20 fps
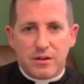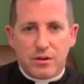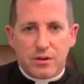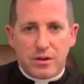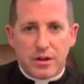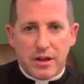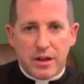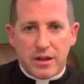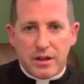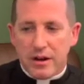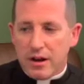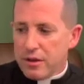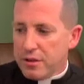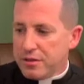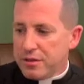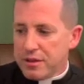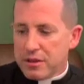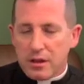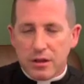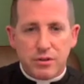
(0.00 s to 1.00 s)
Okay, another
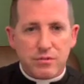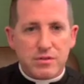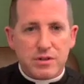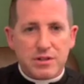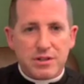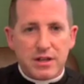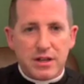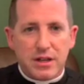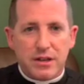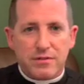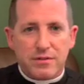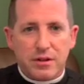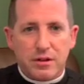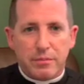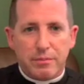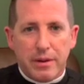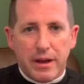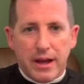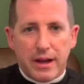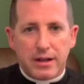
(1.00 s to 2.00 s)
thing that you received in your
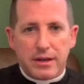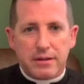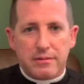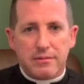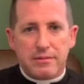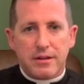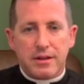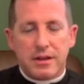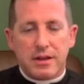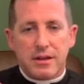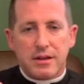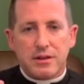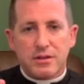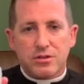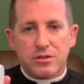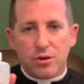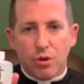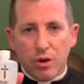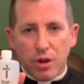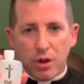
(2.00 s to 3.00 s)
packet is
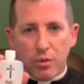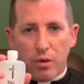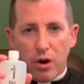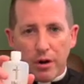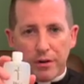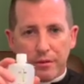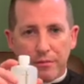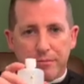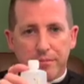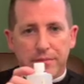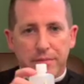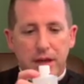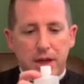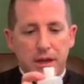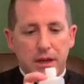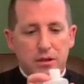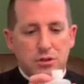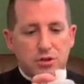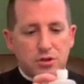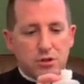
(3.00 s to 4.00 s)
the holy water.
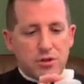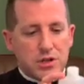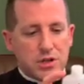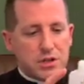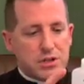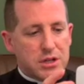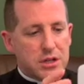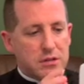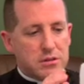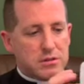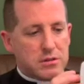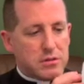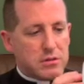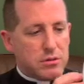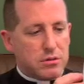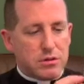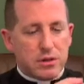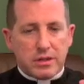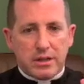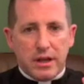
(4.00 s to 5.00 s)
And so as you can see, the
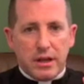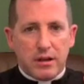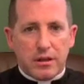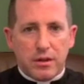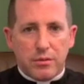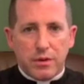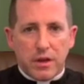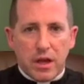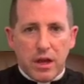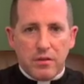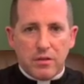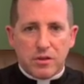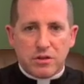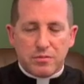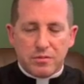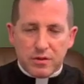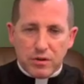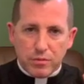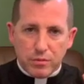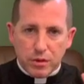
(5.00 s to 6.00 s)
little container that we gave you is
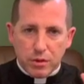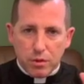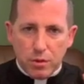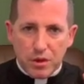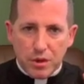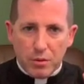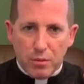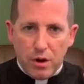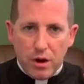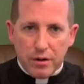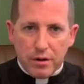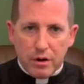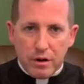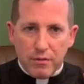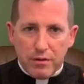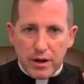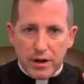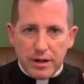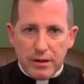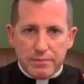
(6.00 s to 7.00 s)
filled with holy water
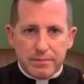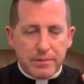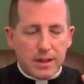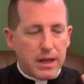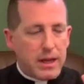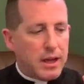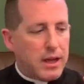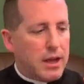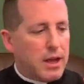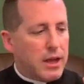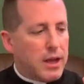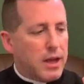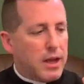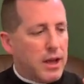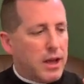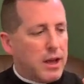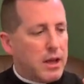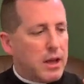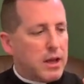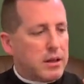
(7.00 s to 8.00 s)
already.
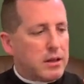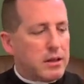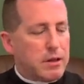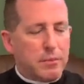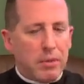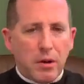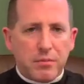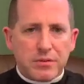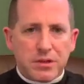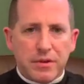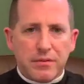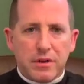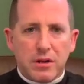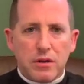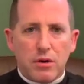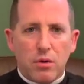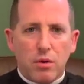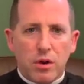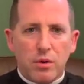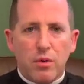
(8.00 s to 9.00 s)
And the purpose of it,
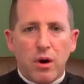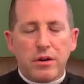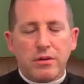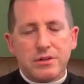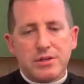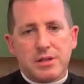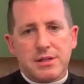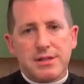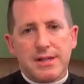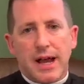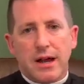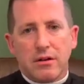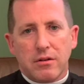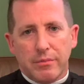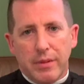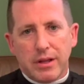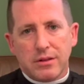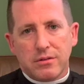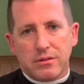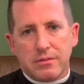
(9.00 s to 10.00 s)
holy water is a
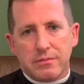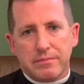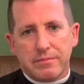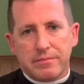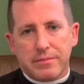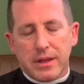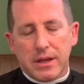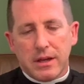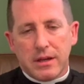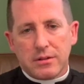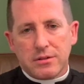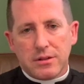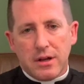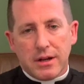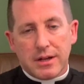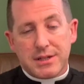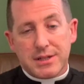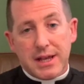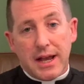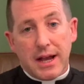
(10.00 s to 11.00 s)
sacramental. It's not
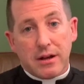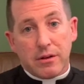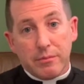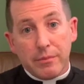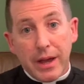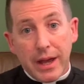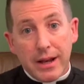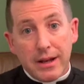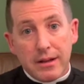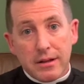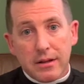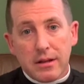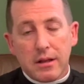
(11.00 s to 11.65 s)
a sacrament,